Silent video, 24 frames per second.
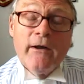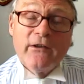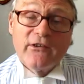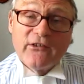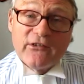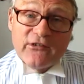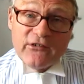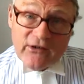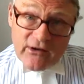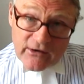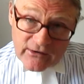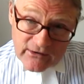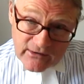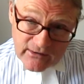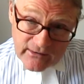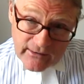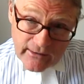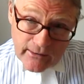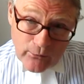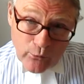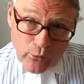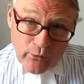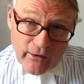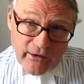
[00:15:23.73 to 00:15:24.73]

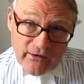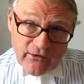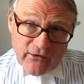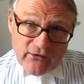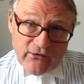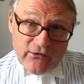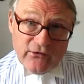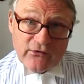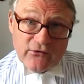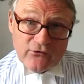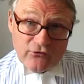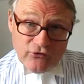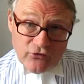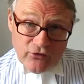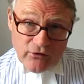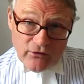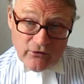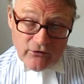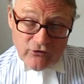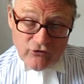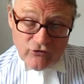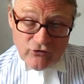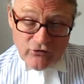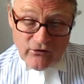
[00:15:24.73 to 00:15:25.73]
Certainly all editors and
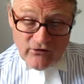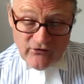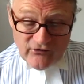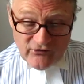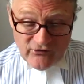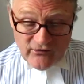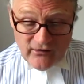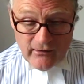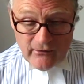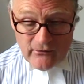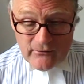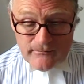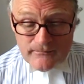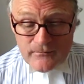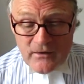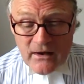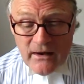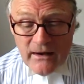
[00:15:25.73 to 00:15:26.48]
journalists should see it.